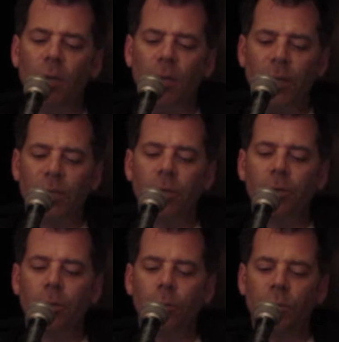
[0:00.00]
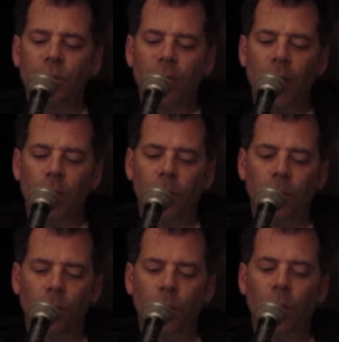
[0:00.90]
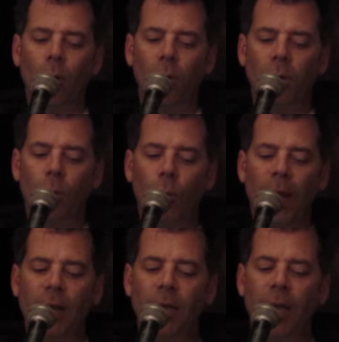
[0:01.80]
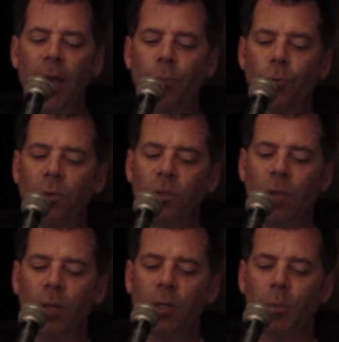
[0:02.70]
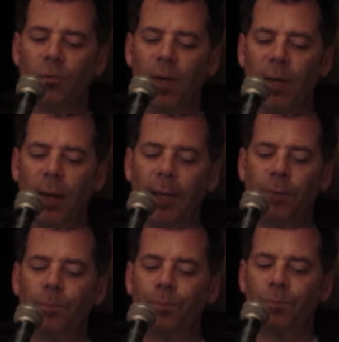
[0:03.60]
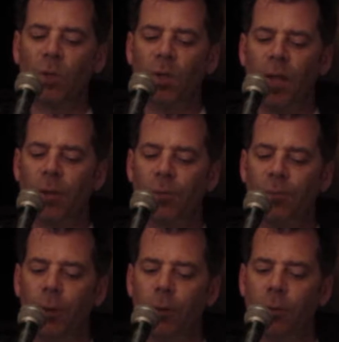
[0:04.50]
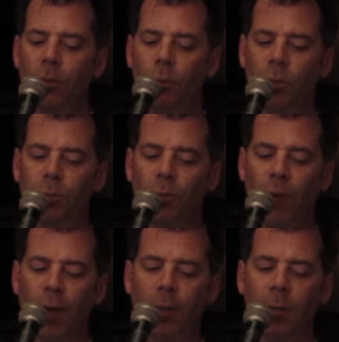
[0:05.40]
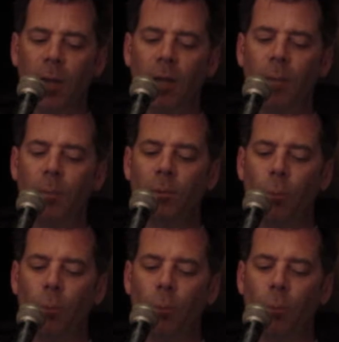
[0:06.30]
The interior was dim, with only the waning April sun to provide light. Interference was provided by a couple of